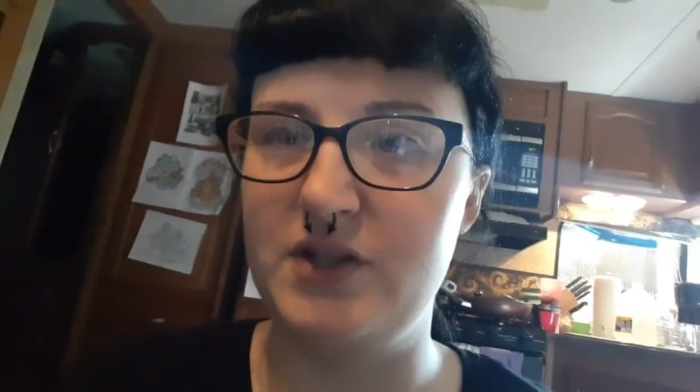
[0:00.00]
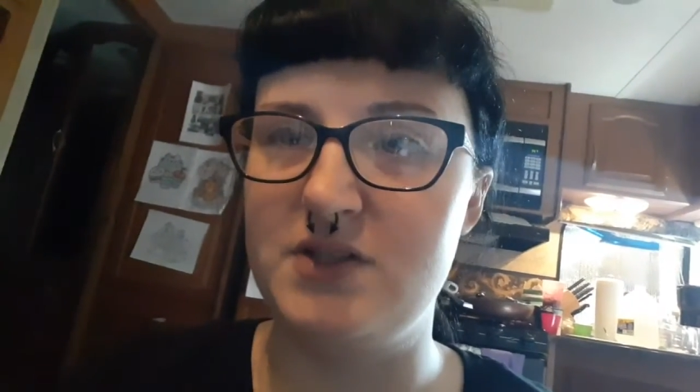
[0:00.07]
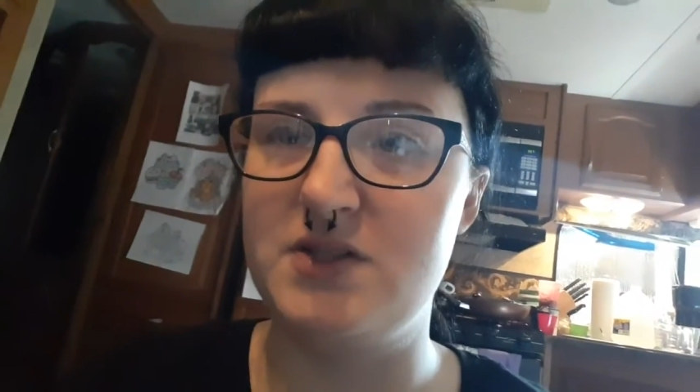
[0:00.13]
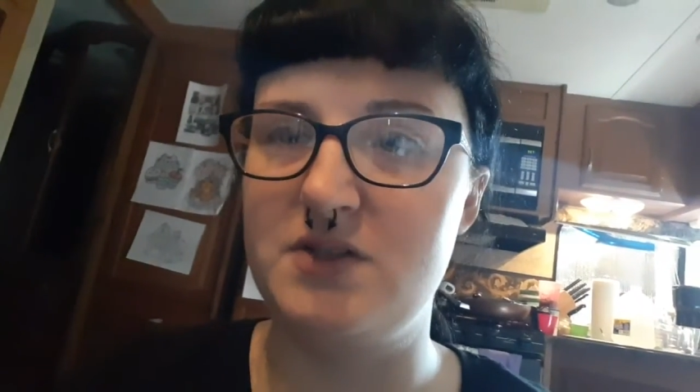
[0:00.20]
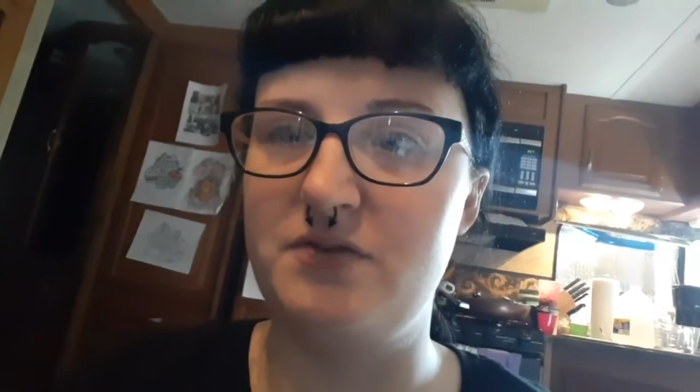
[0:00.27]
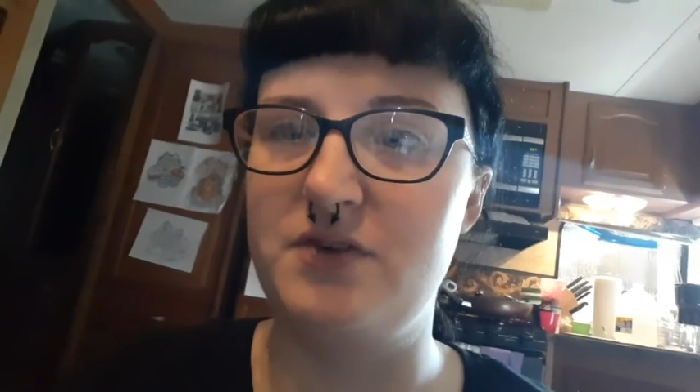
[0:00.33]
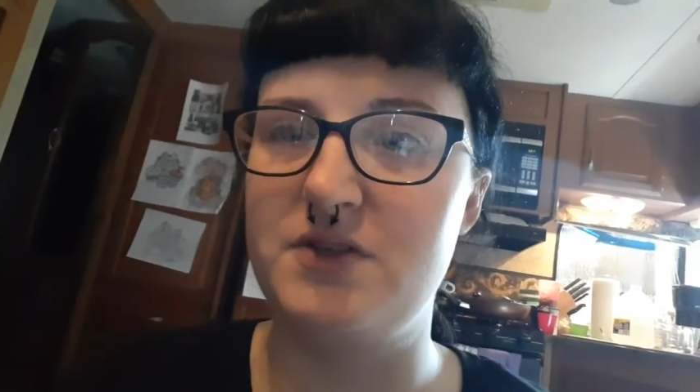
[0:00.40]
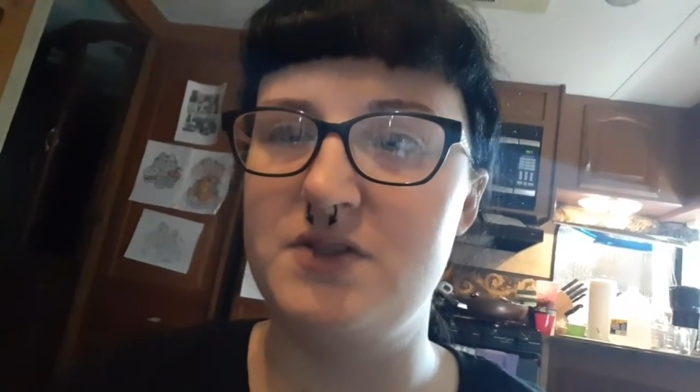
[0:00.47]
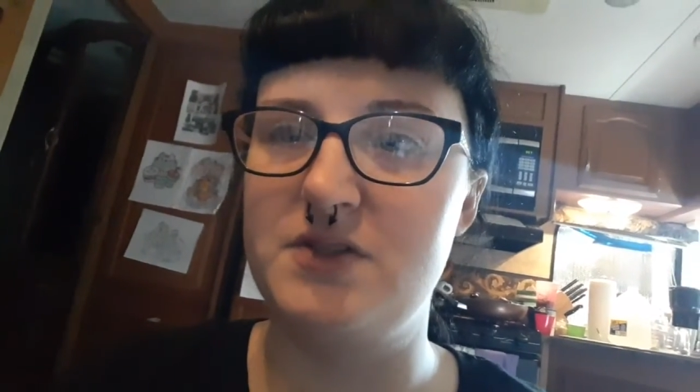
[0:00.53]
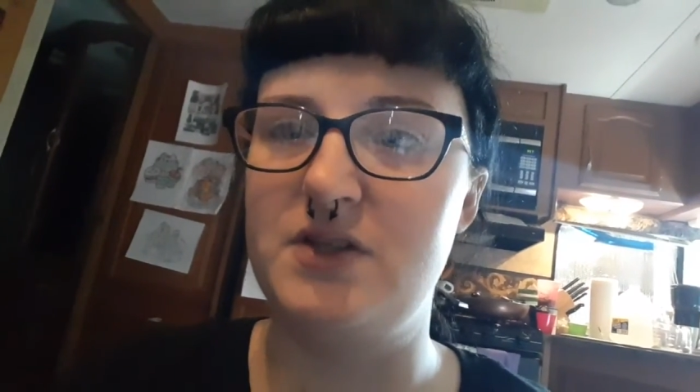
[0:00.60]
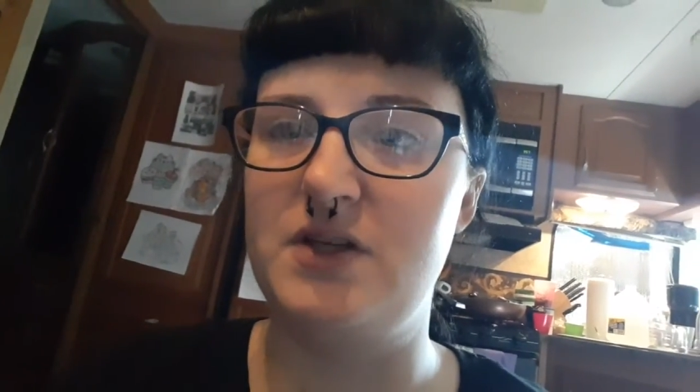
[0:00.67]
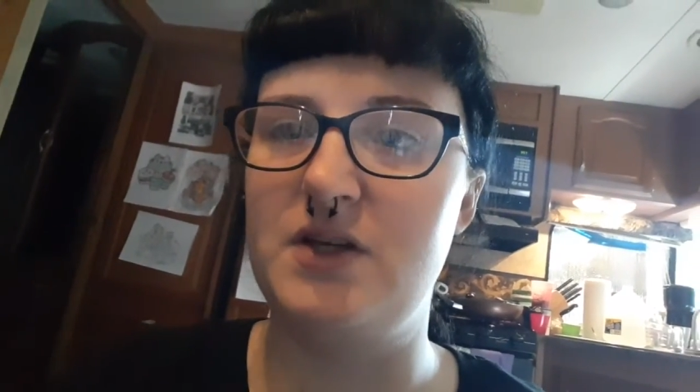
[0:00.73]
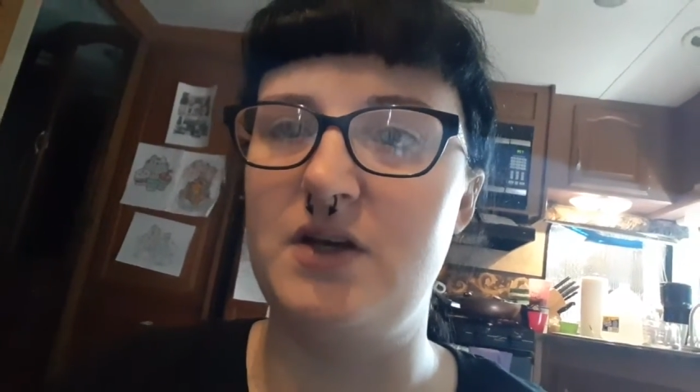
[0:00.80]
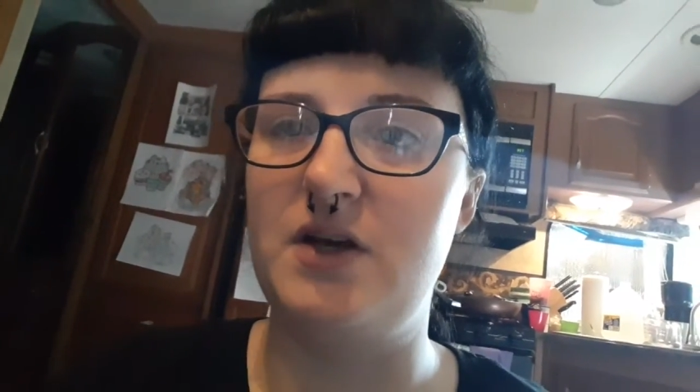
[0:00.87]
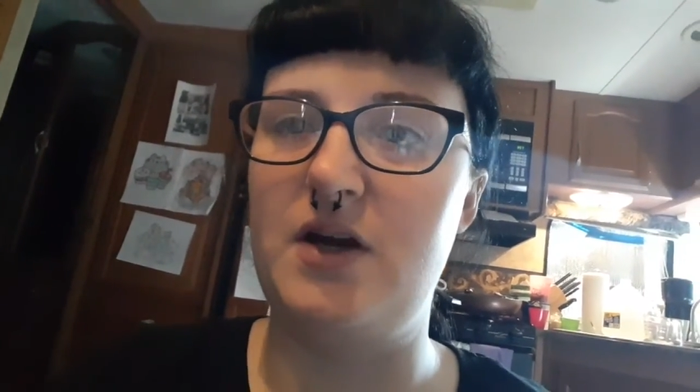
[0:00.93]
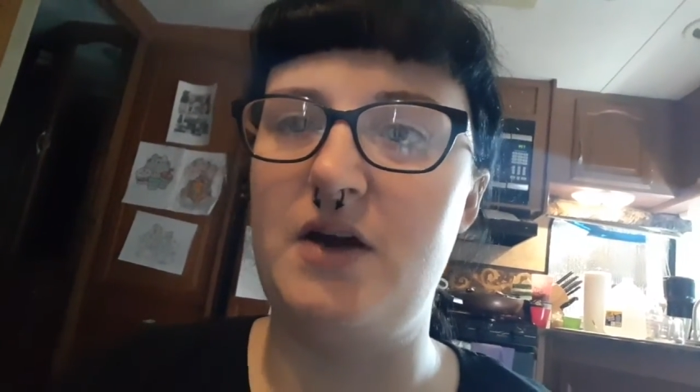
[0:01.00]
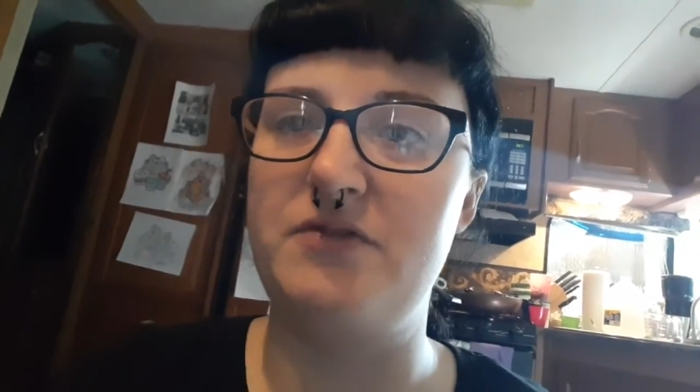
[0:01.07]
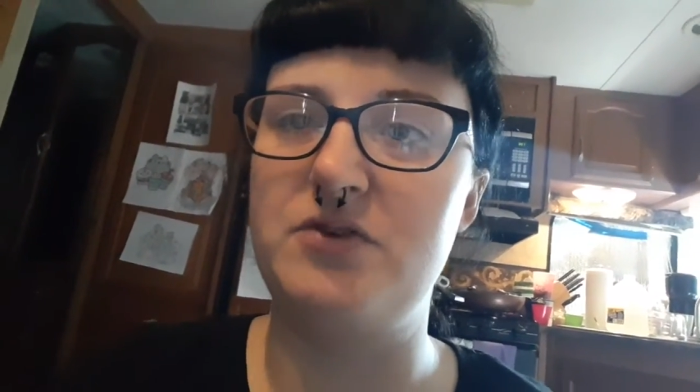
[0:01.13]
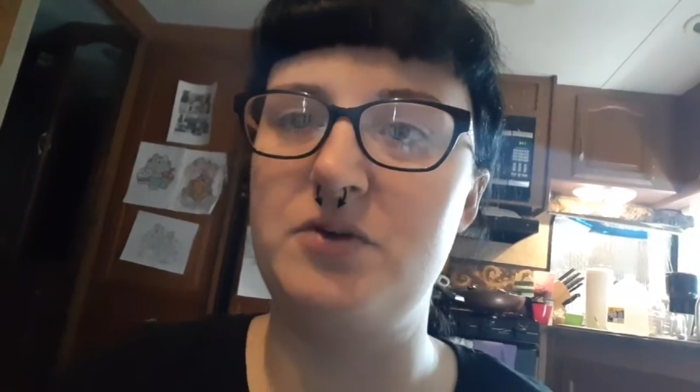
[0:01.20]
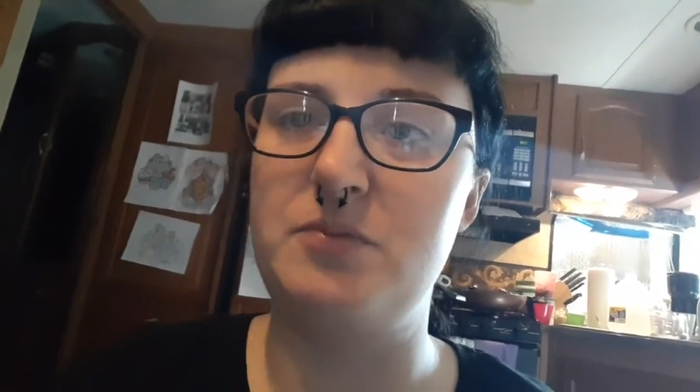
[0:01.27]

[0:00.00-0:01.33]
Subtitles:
That's the first thing after